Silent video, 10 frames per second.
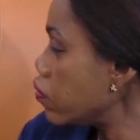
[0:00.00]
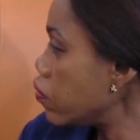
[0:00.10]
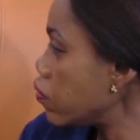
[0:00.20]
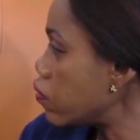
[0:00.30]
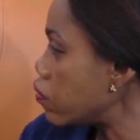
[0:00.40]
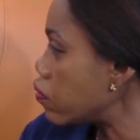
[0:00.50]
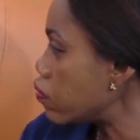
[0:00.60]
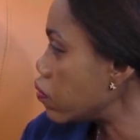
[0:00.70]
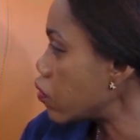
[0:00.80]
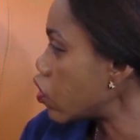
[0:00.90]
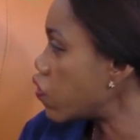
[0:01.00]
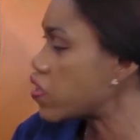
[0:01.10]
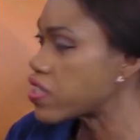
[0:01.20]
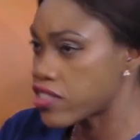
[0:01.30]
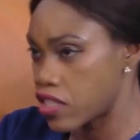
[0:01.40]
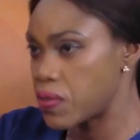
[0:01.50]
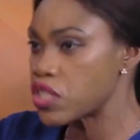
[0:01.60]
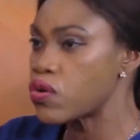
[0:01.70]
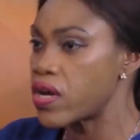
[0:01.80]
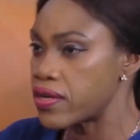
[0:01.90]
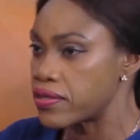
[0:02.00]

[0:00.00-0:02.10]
Fantastic. Please go ahead.